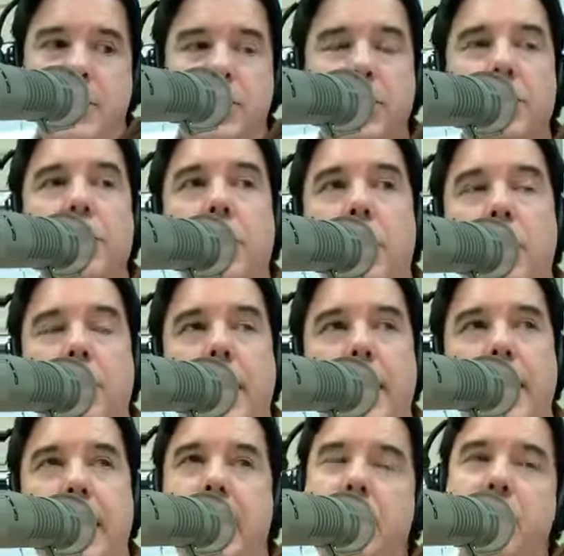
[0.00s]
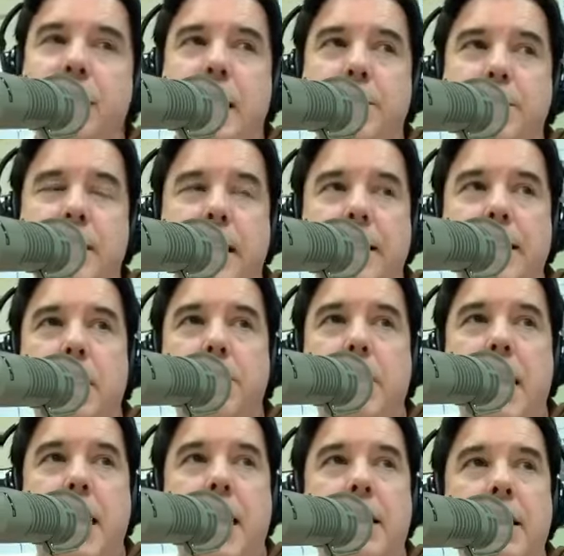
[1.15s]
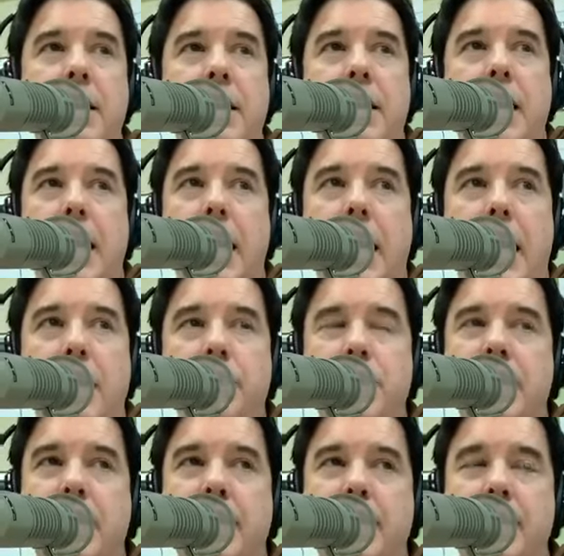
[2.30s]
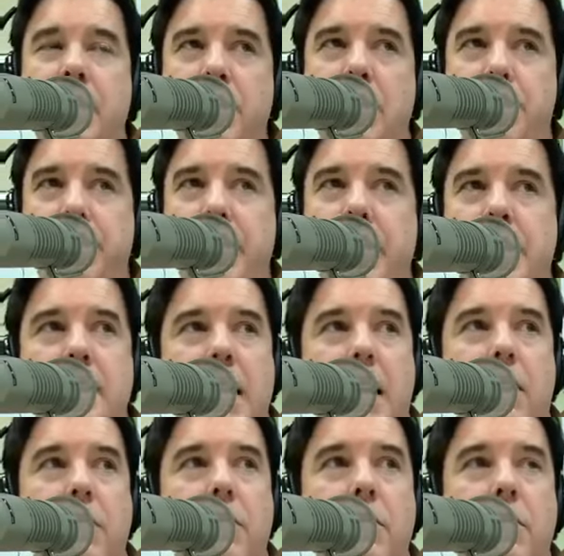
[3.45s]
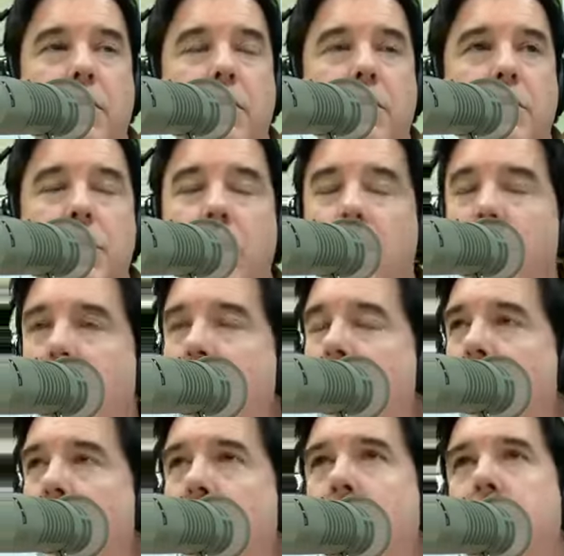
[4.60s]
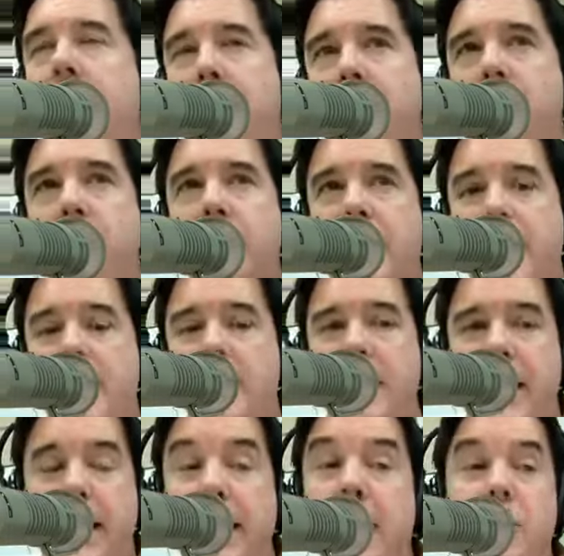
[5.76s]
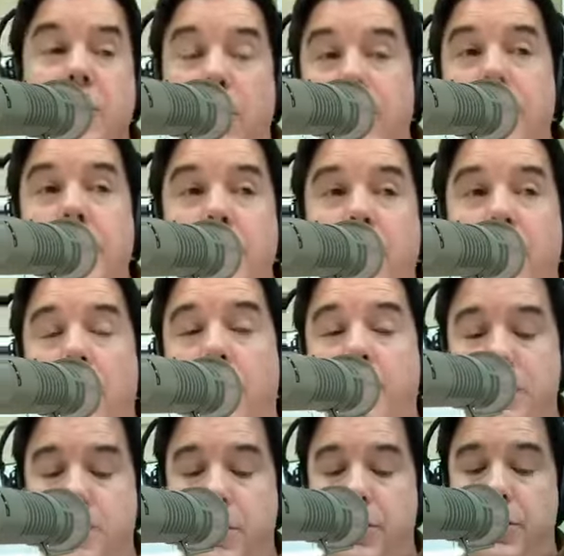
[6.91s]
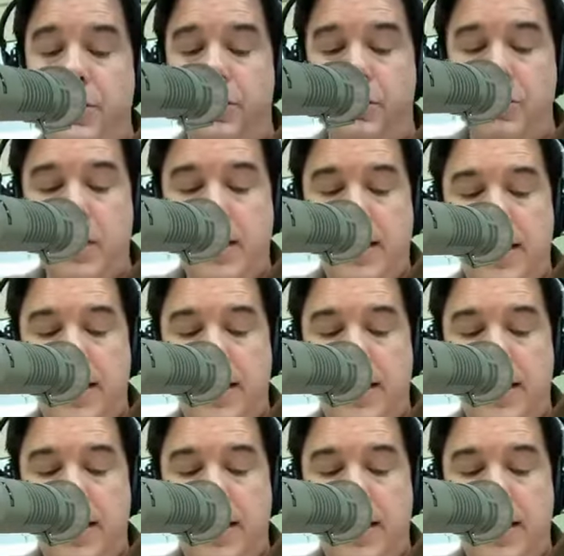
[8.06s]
Just know that he just keeps saying, "Tell Ma, I'm just such at peace now." So. He's always with you,